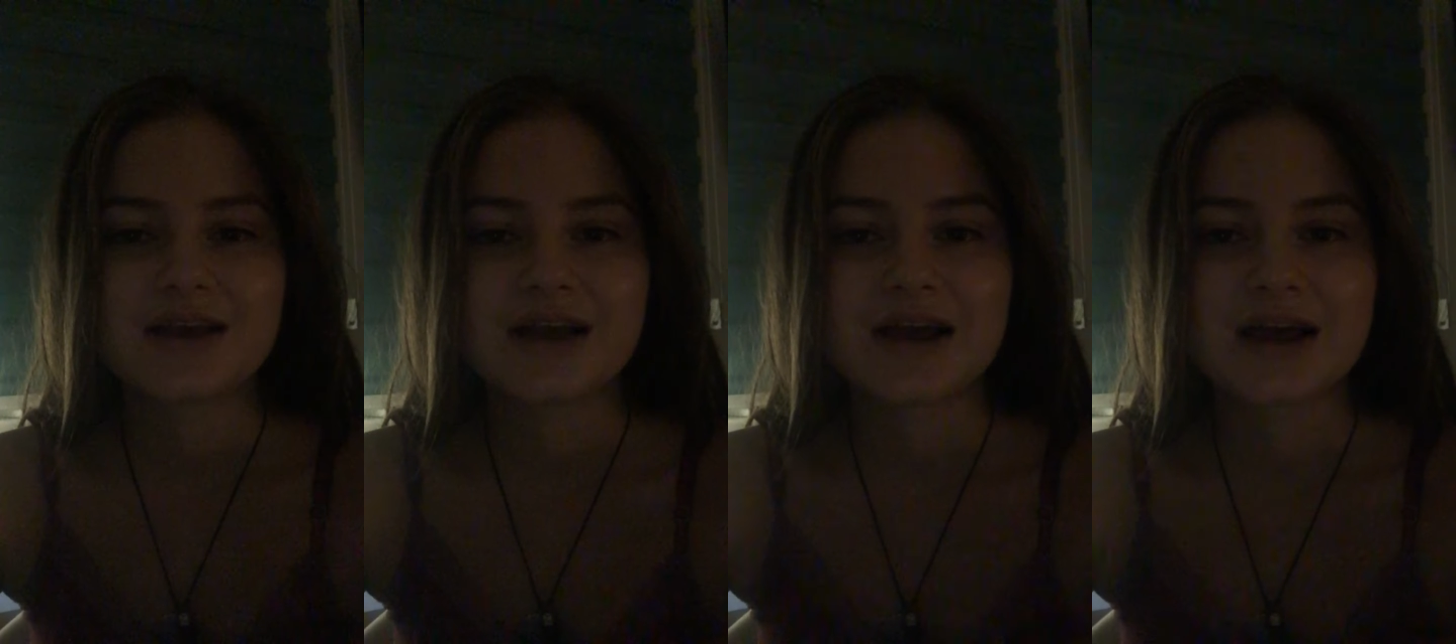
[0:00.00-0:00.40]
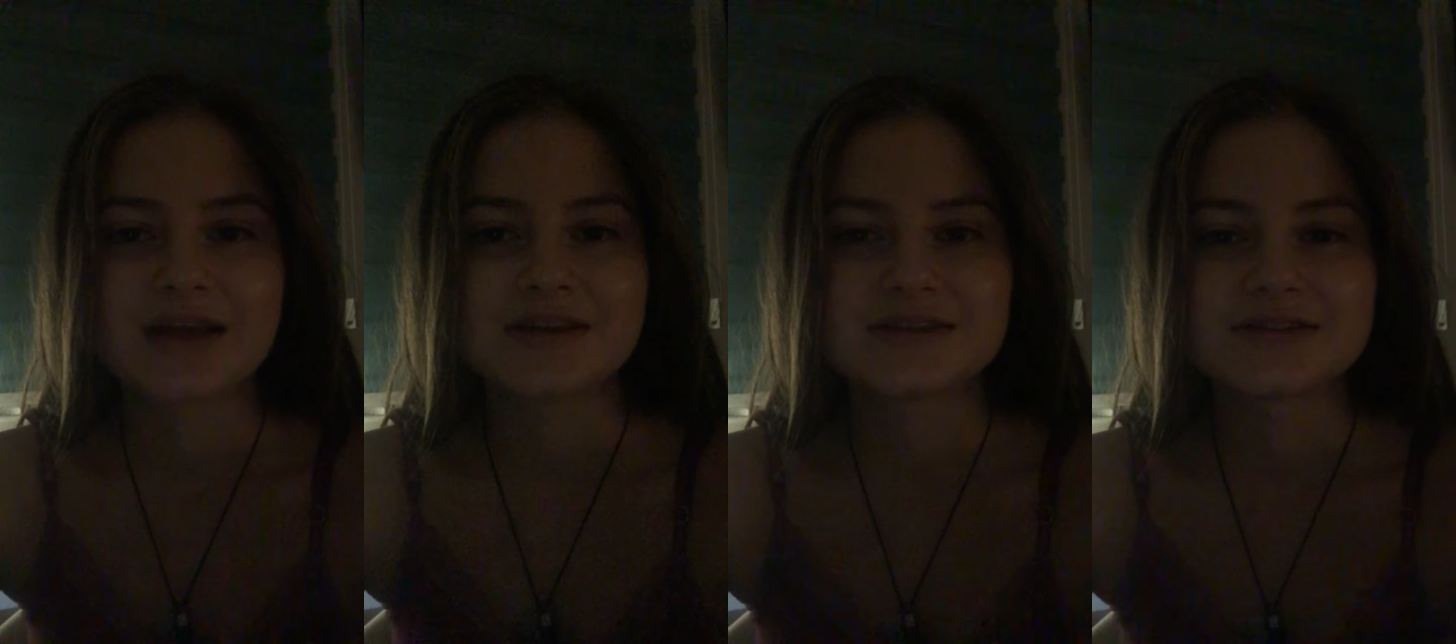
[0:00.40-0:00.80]

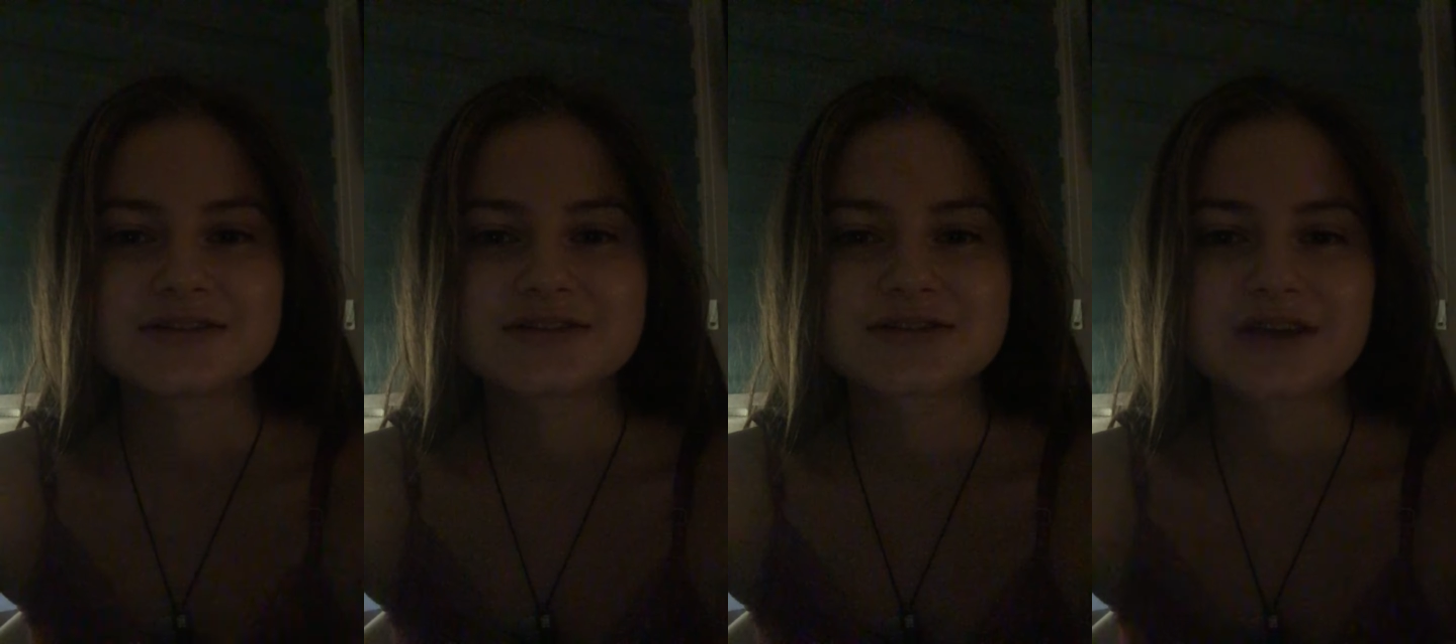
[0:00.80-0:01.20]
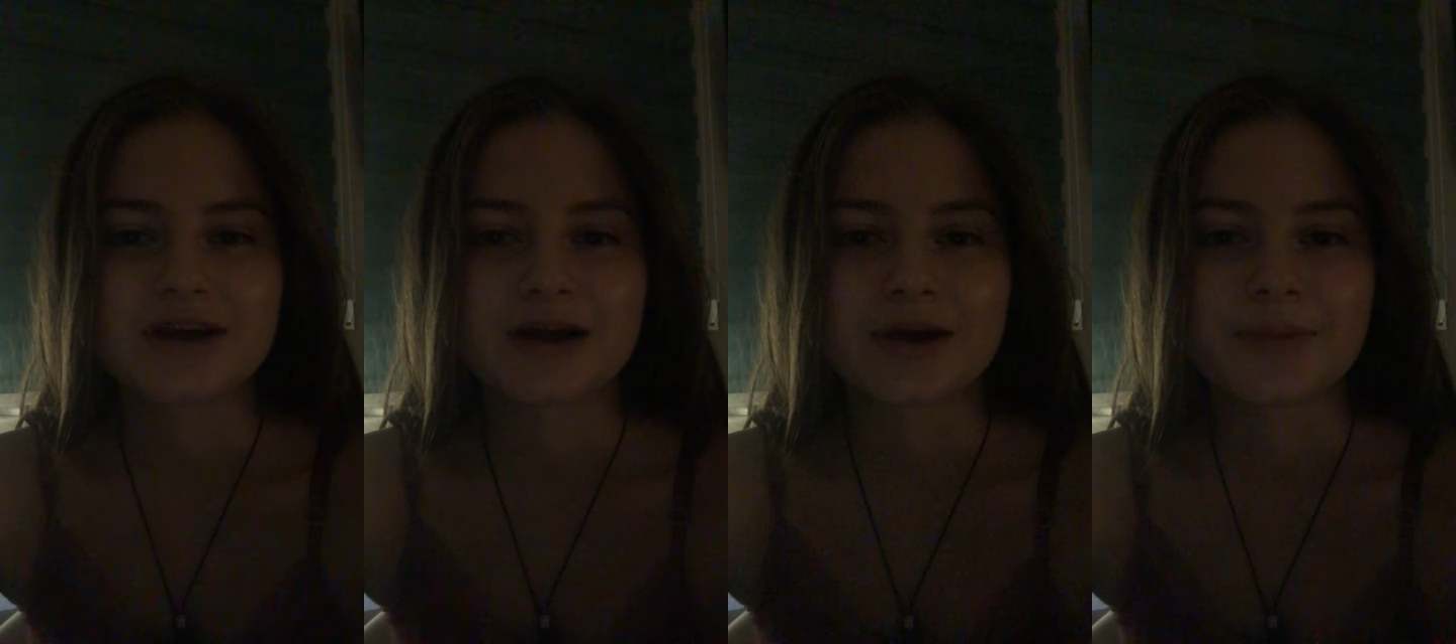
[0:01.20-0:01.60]
and
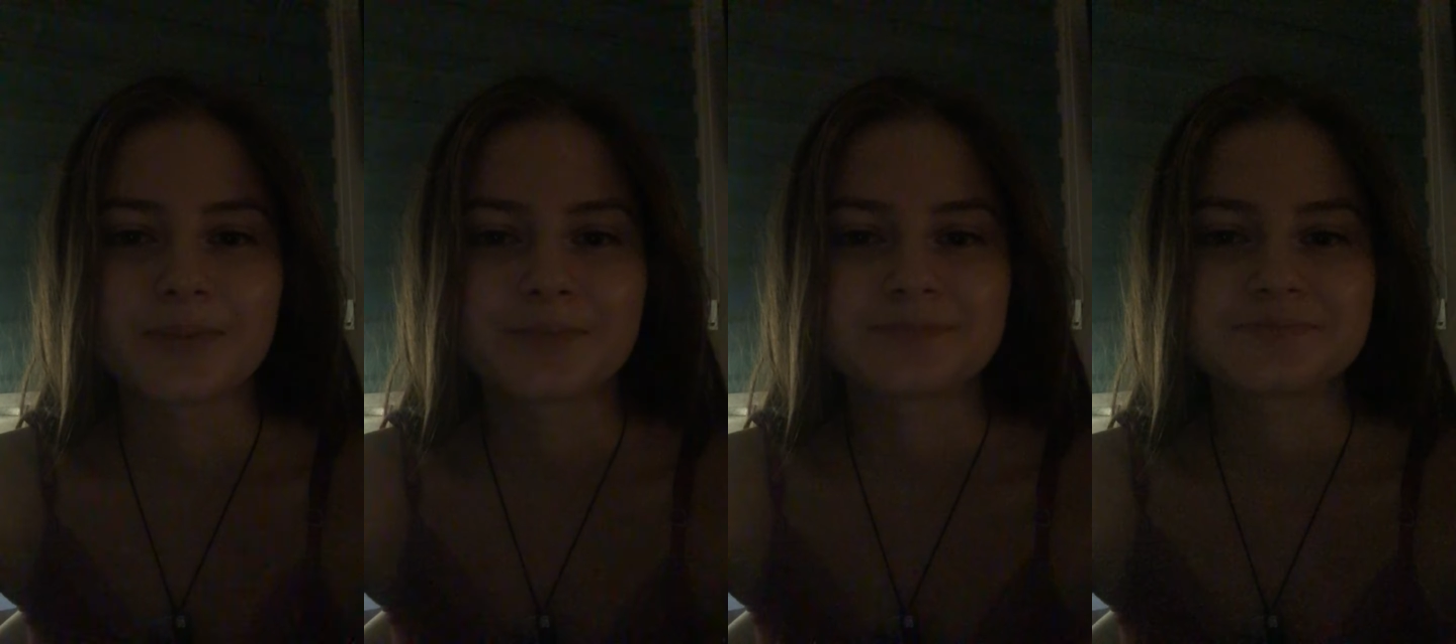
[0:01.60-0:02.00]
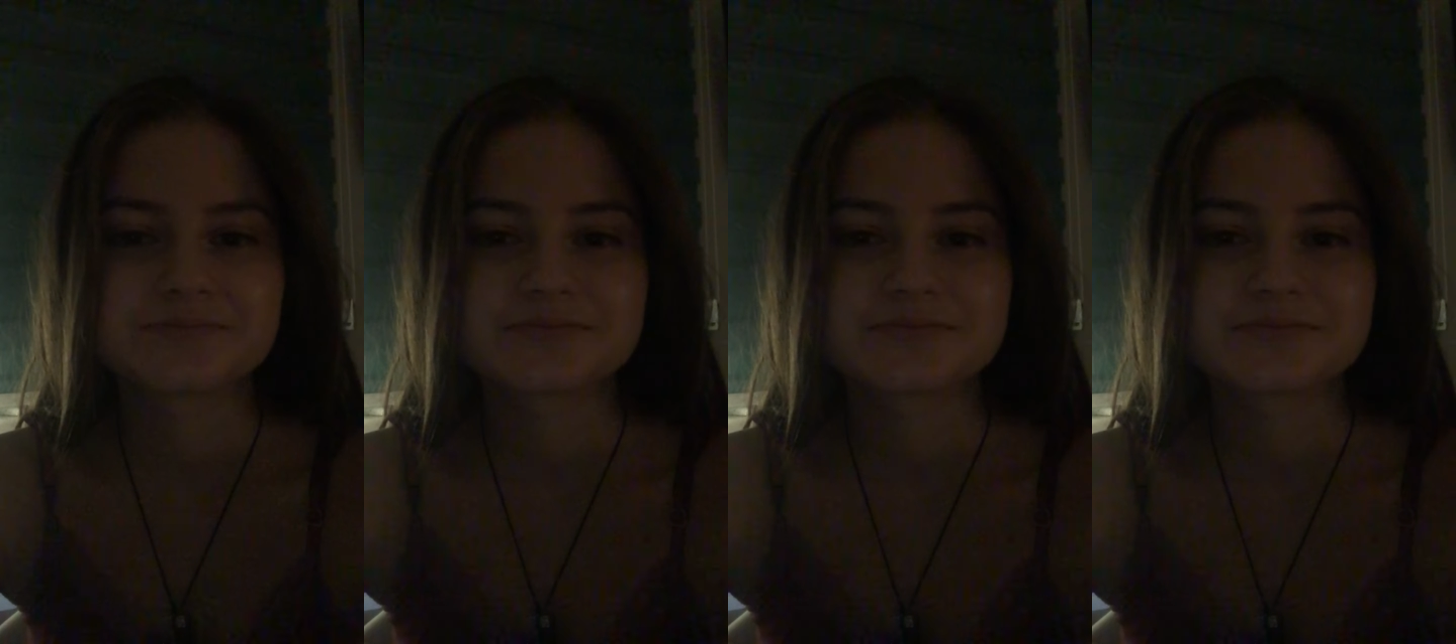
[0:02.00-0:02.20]
um,